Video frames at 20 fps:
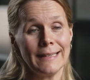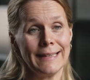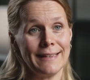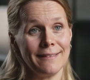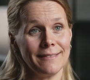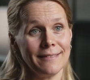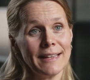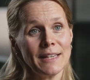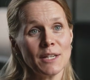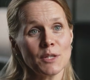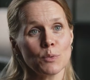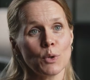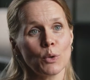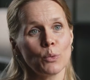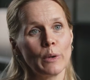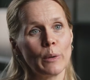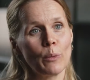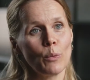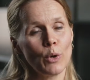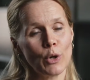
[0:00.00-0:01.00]
And that is
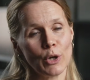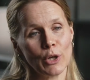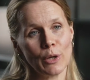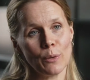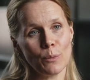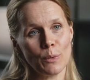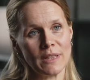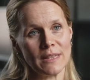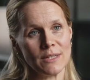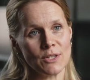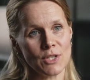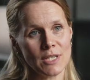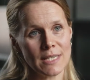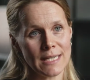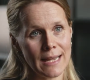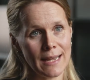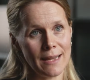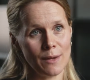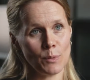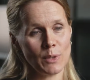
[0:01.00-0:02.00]
what we're working with
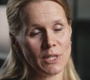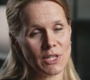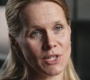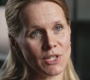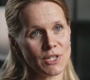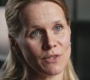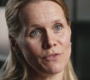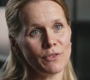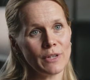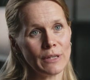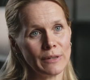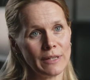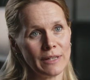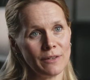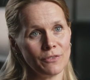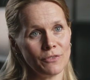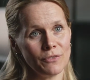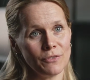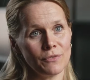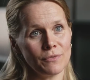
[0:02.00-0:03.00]
today, which is a very
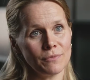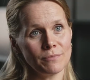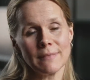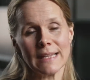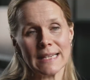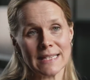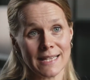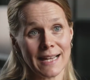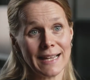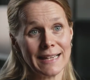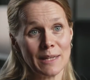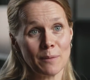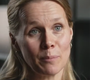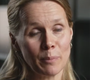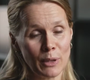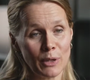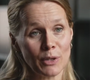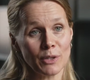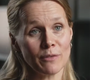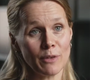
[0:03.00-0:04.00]
f exciting
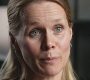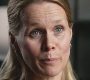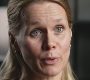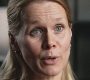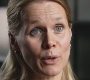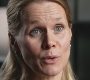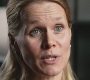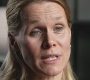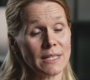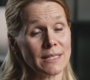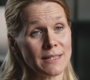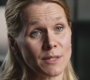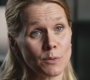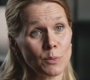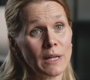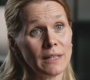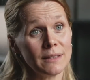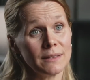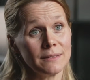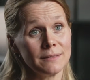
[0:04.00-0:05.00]
part of the project as
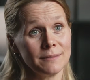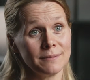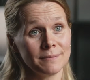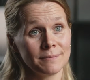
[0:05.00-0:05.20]
well.